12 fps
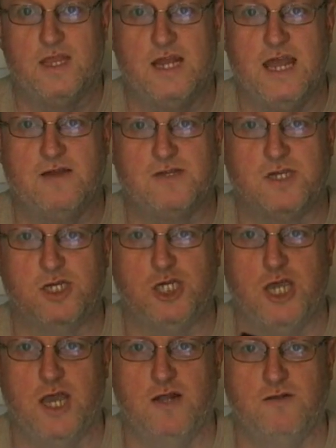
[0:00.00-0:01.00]
an outer
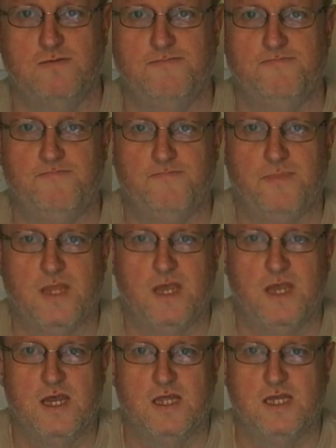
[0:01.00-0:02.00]
shell.
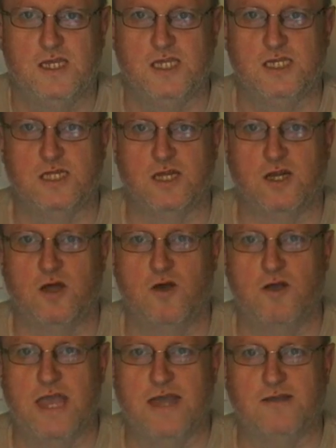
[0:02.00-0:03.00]
This is the
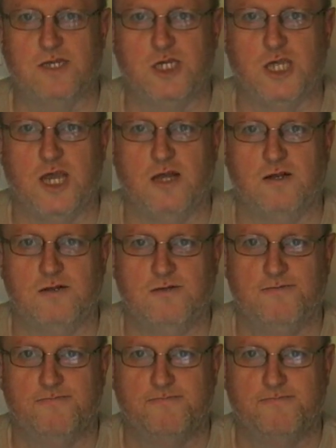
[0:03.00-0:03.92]
long outer shell,